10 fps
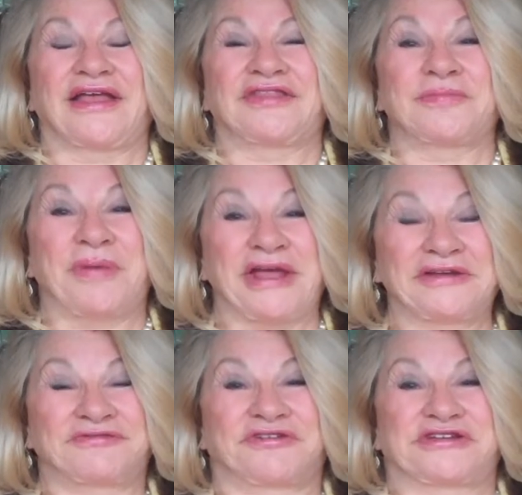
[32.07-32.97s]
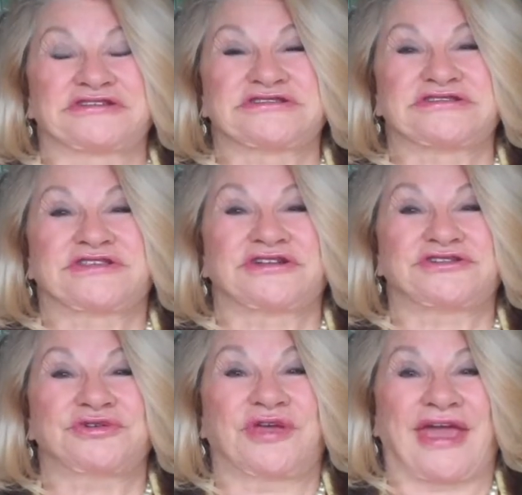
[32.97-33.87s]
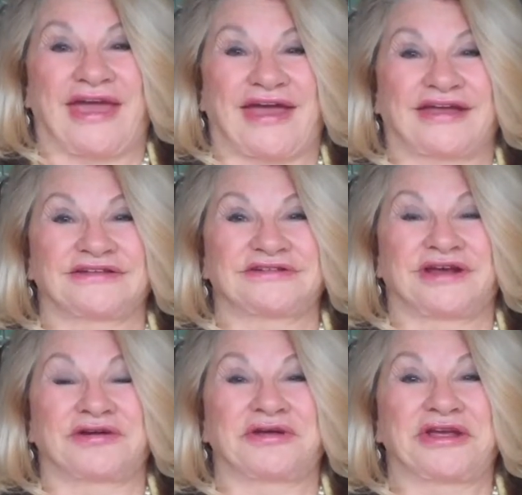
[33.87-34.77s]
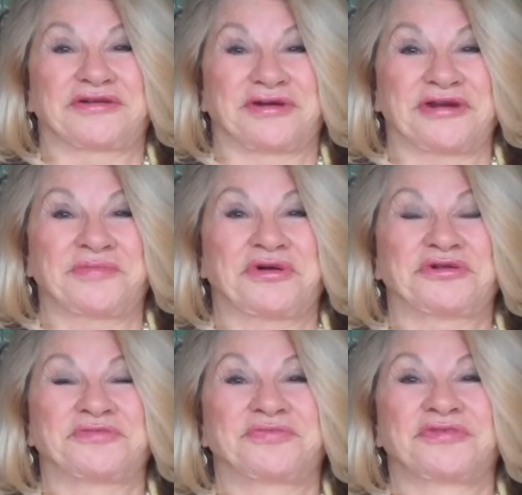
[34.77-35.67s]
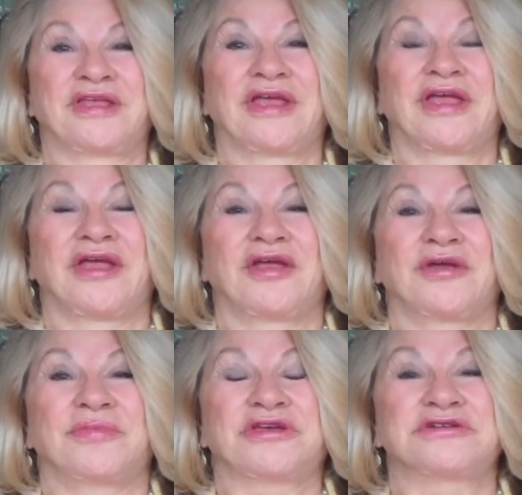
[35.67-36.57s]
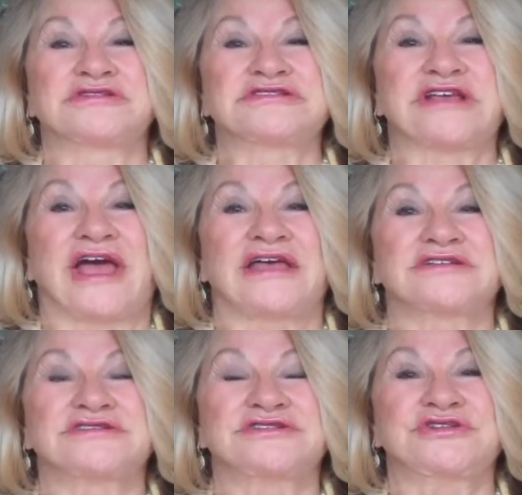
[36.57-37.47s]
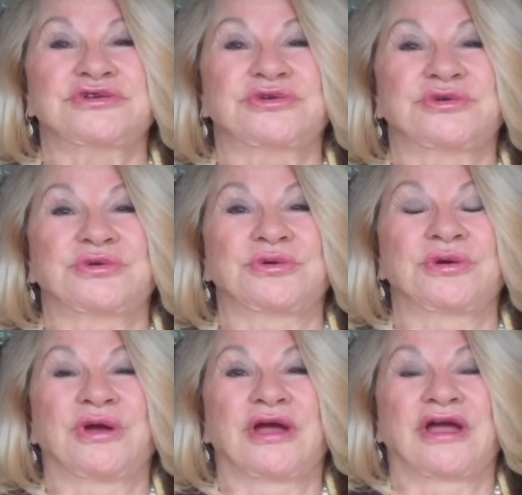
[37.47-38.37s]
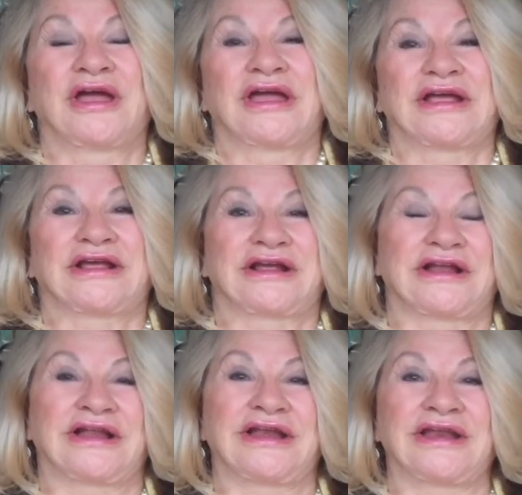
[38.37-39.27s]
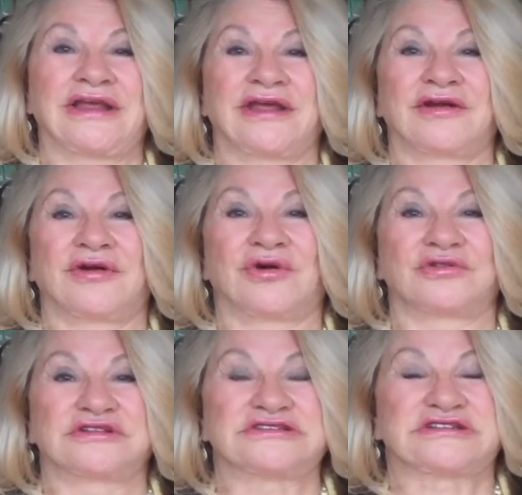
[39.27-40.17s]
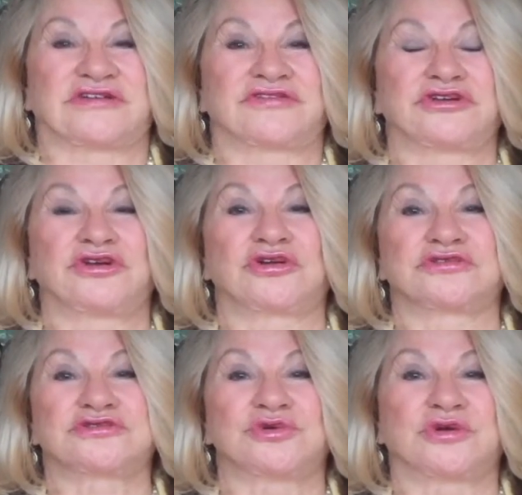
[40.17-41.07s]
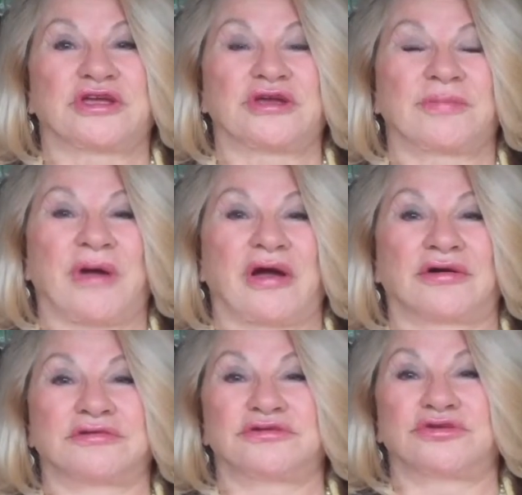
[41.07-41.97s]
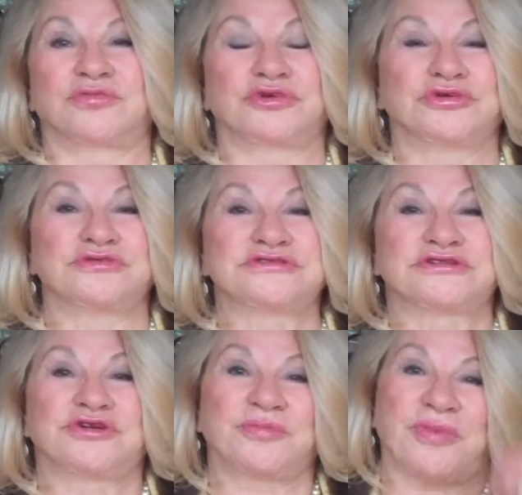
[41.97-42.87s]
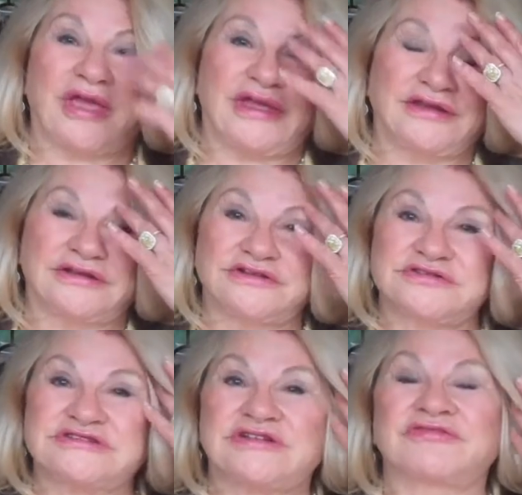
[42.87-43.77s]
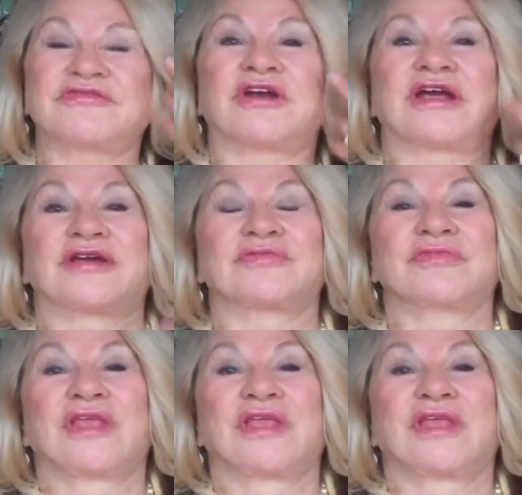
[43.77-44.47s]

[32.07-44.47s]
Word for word: the benefits that you get are incredible because as you clear all this stuff and you're not talking about your wounds and your pain and your suffering